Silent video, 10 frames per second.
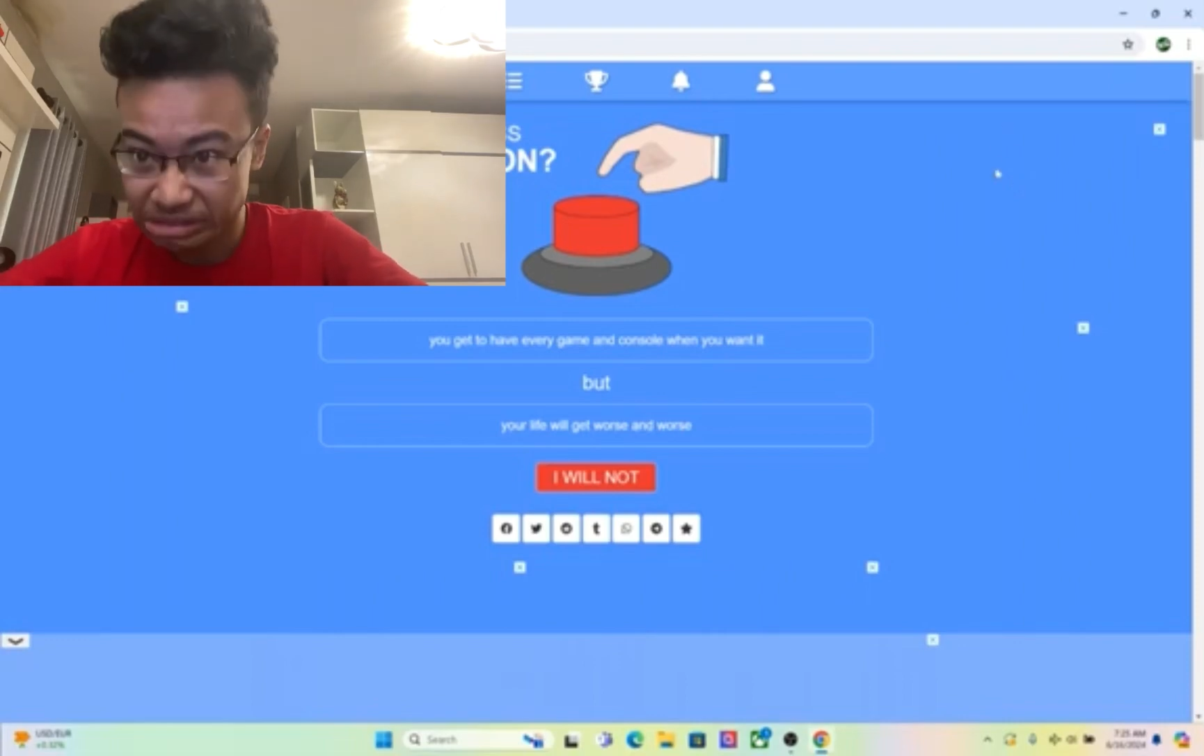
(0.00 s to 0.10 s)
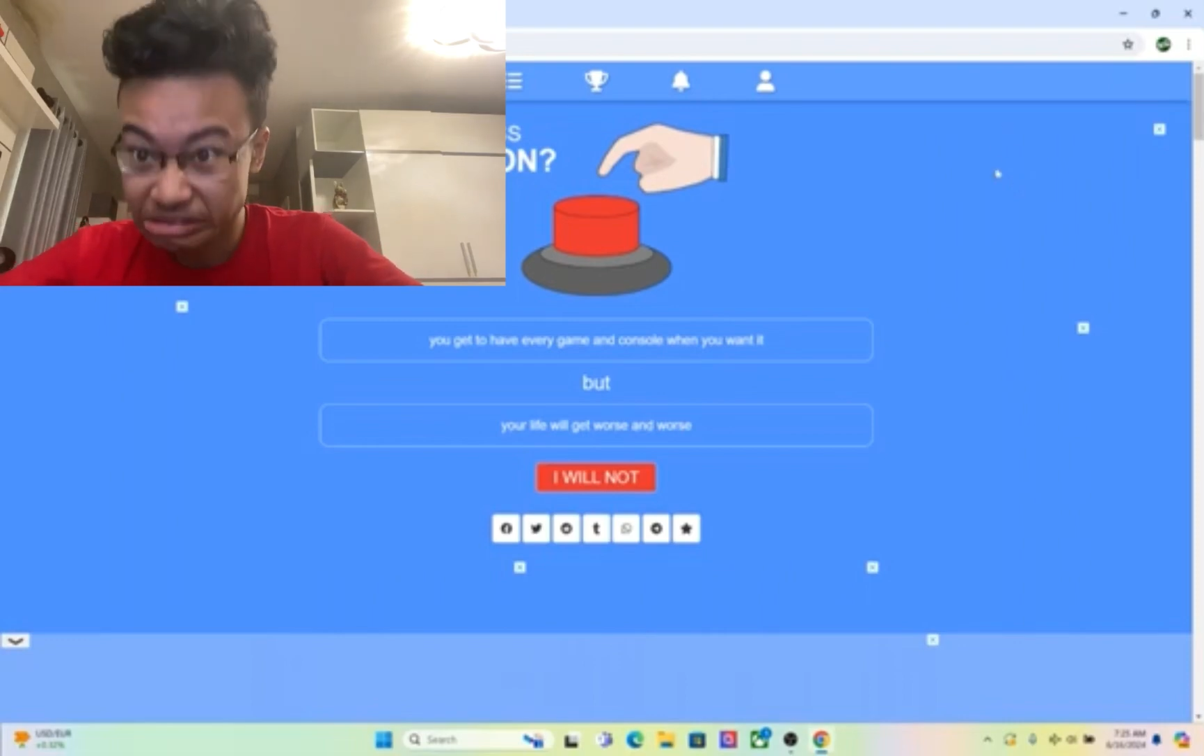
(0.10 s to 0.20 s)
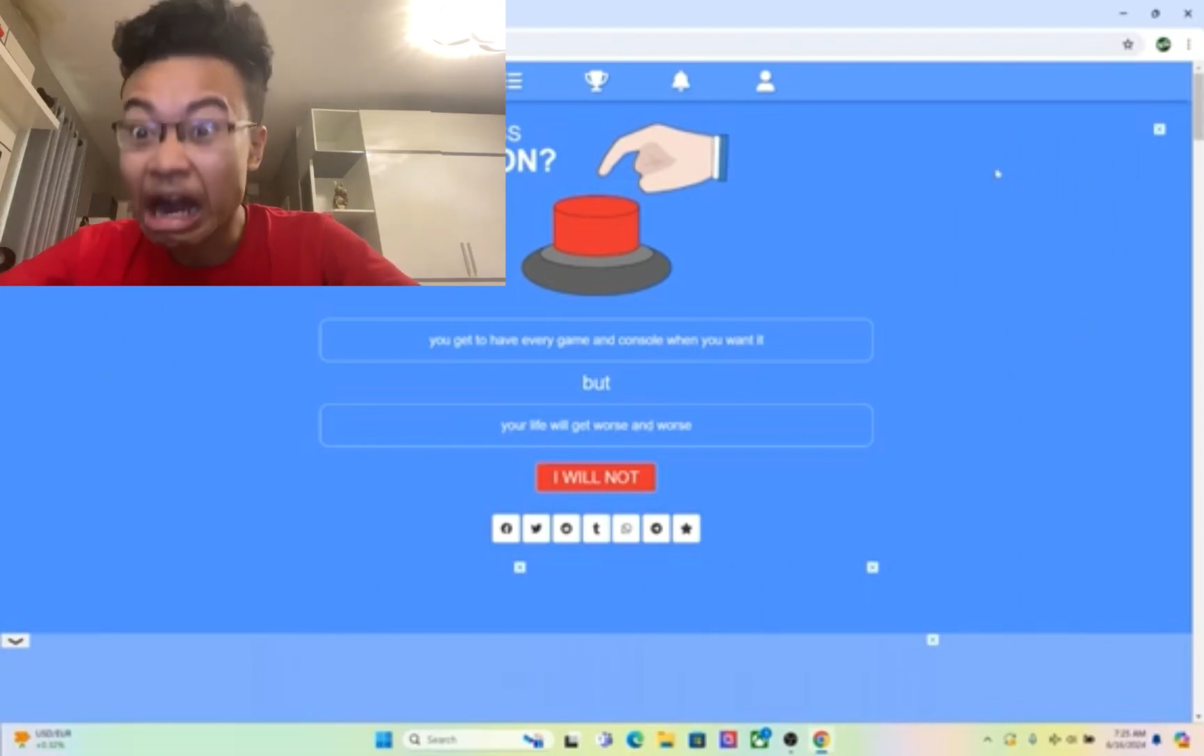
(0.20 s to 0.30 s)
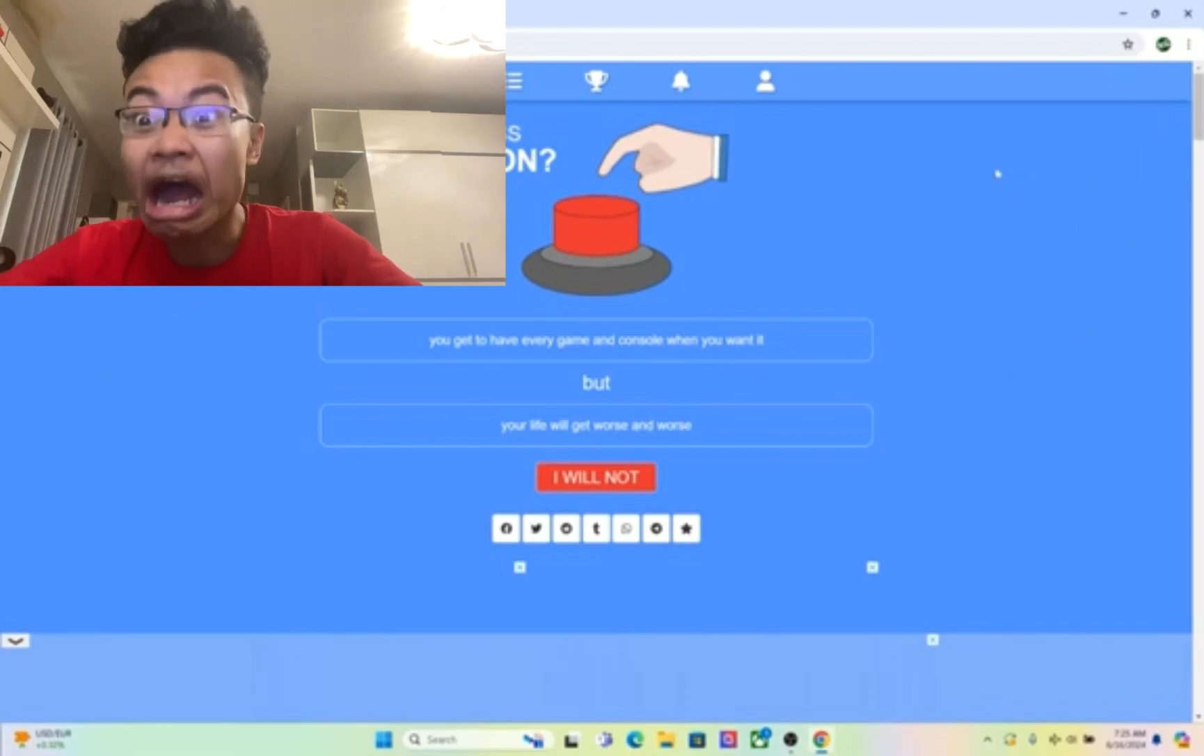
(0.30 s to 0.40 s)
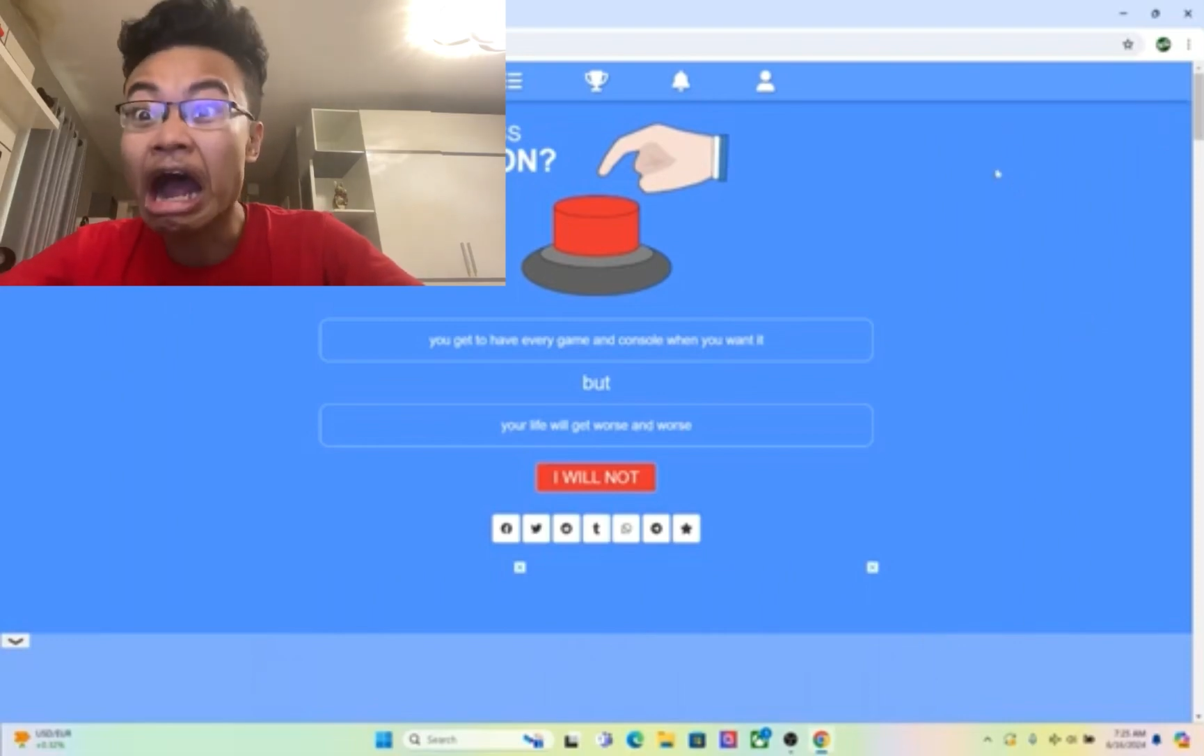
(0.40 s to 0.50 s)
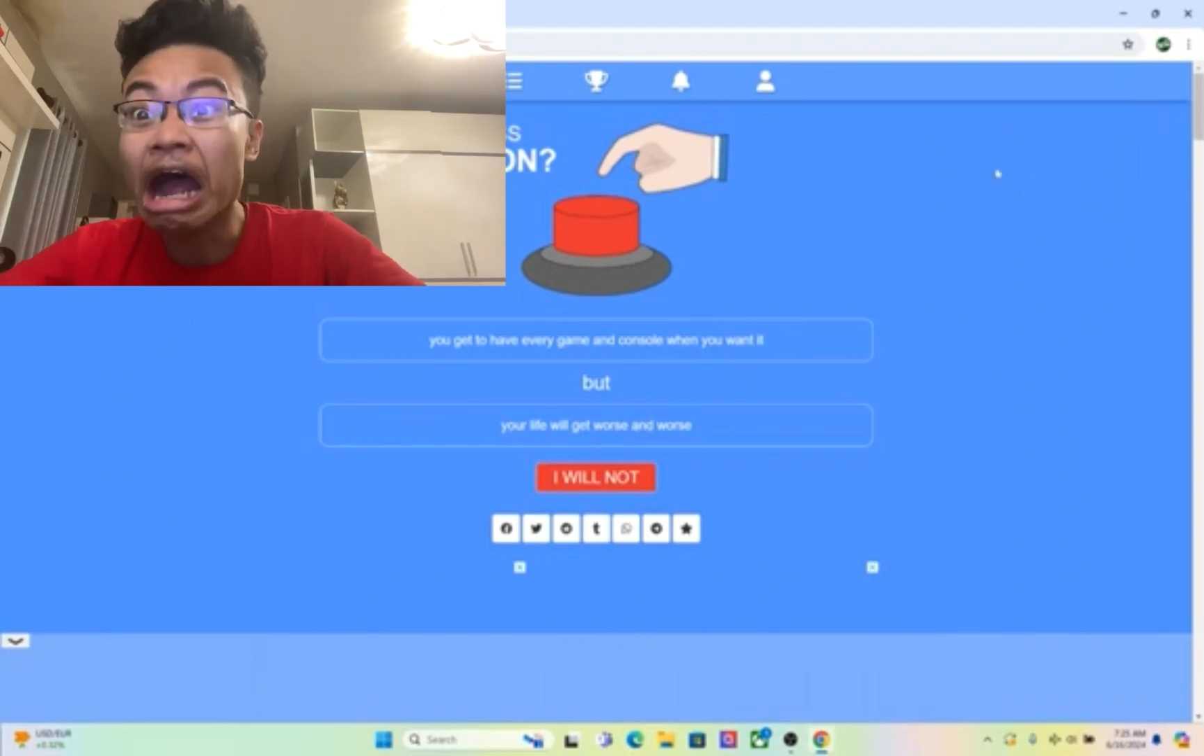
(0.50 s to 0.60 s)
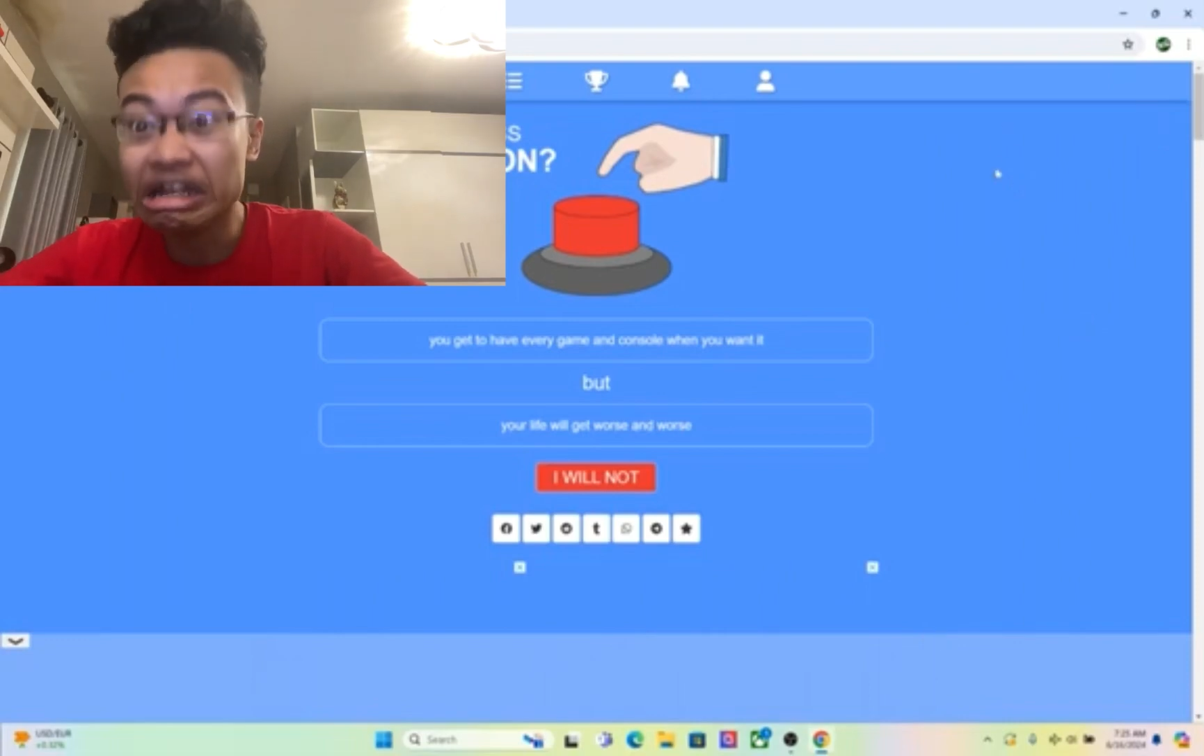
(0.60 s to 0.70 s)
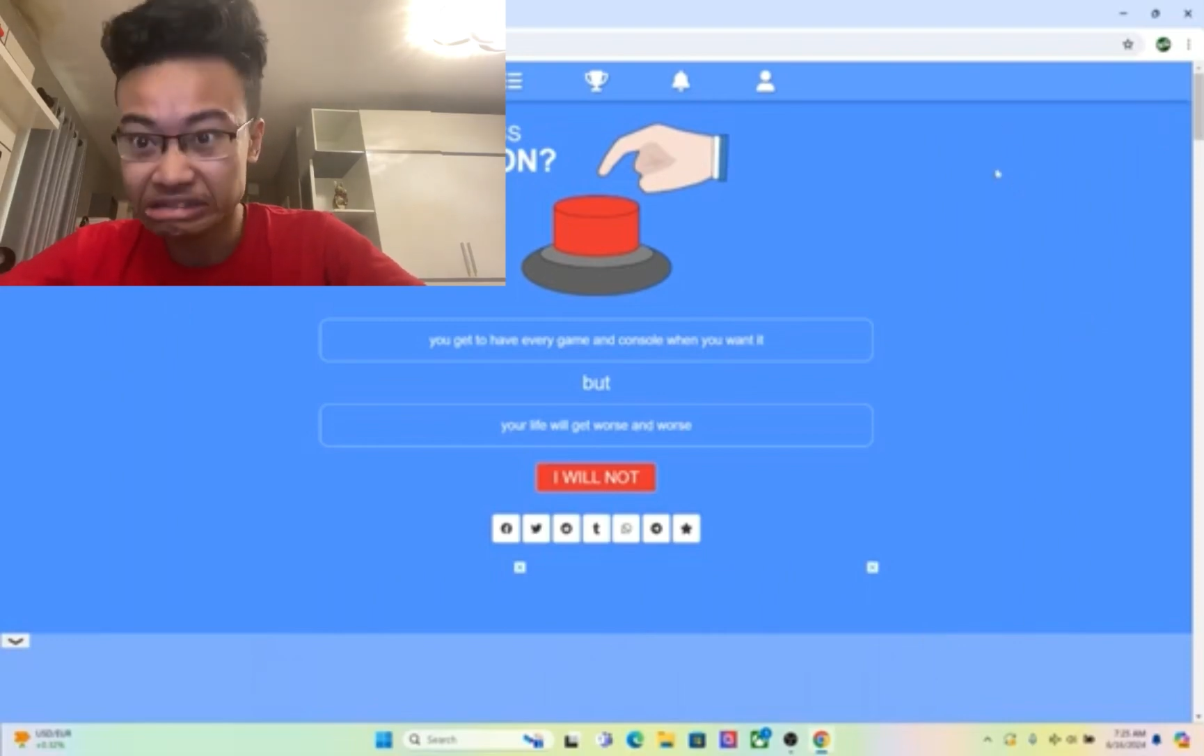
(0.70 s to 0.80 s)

Right.